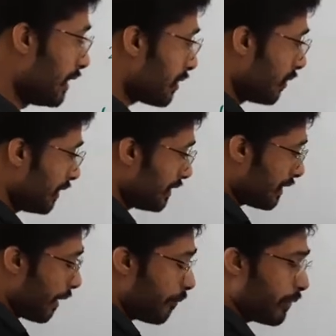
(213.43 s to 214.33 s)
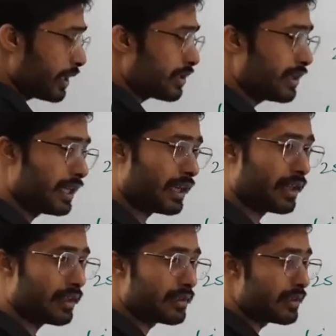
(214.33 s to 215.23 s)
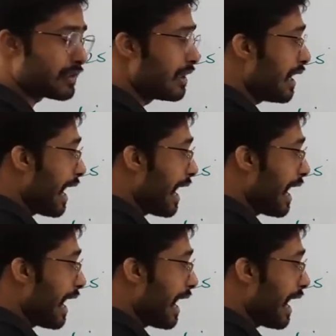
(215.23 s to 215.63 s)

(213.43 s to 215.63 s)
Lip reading: the temperature decreases